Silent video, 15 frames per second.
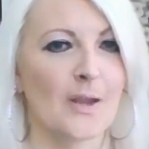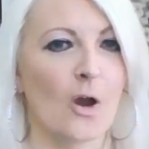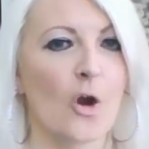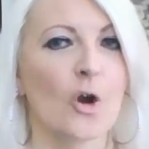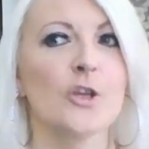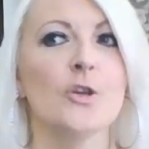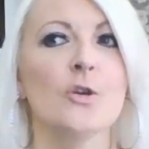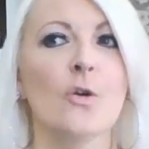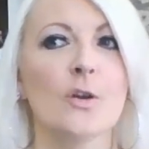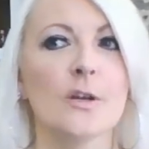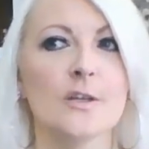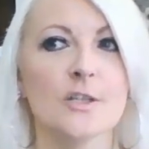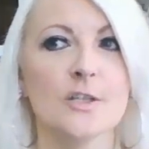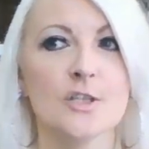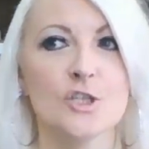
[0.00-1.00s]
or are you
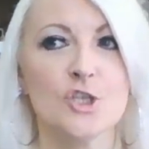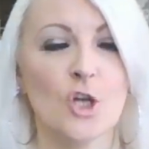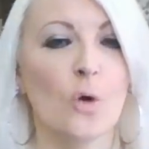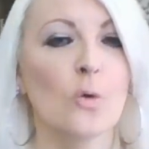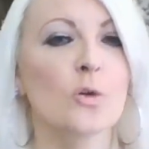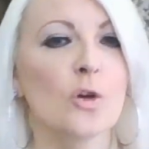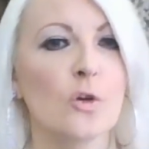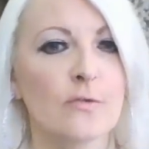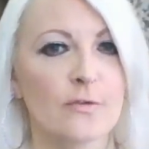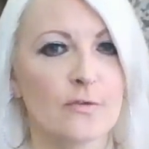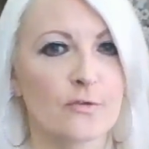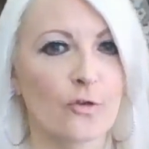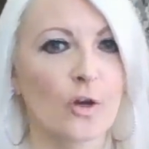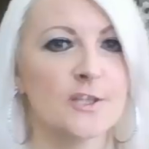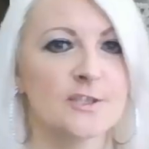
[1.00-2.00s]
gonna show the love of
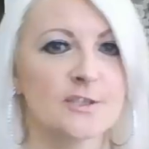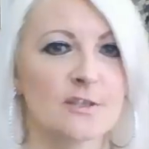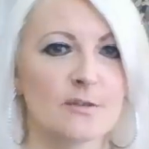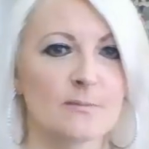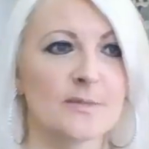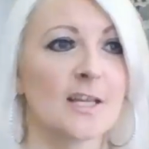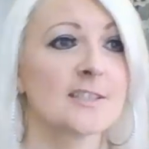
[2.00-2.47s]
Christ to them?